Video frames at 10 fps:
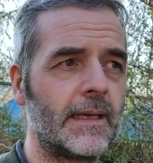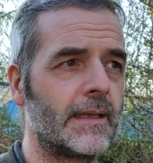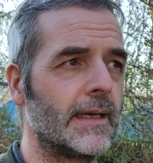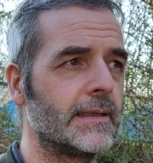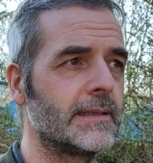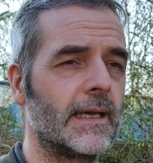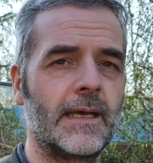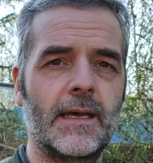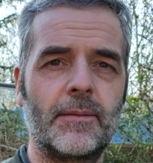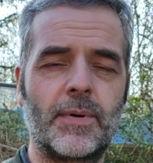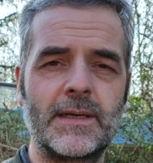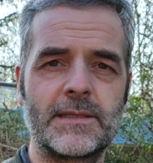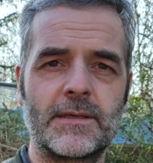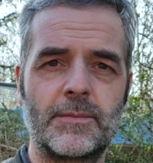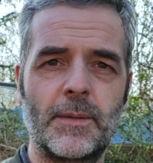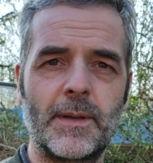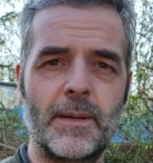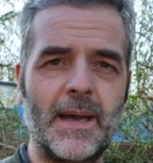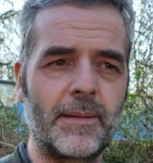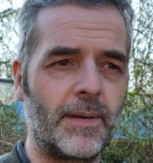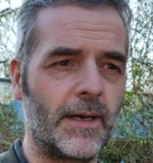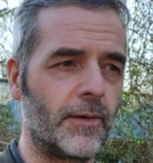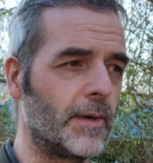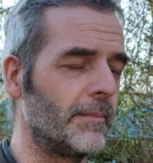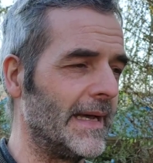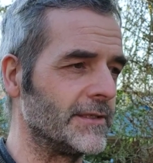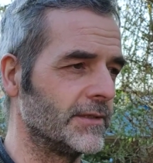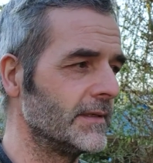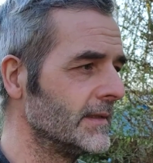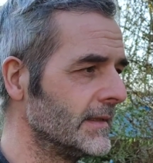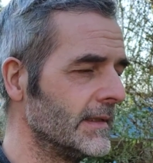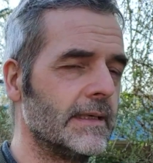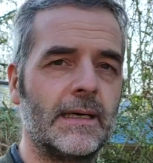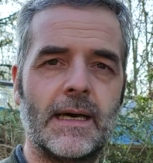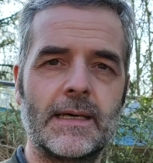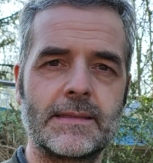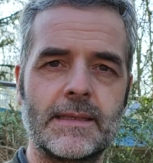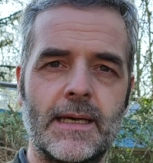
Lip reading: That a predator, probably a magpie I would imagine, has,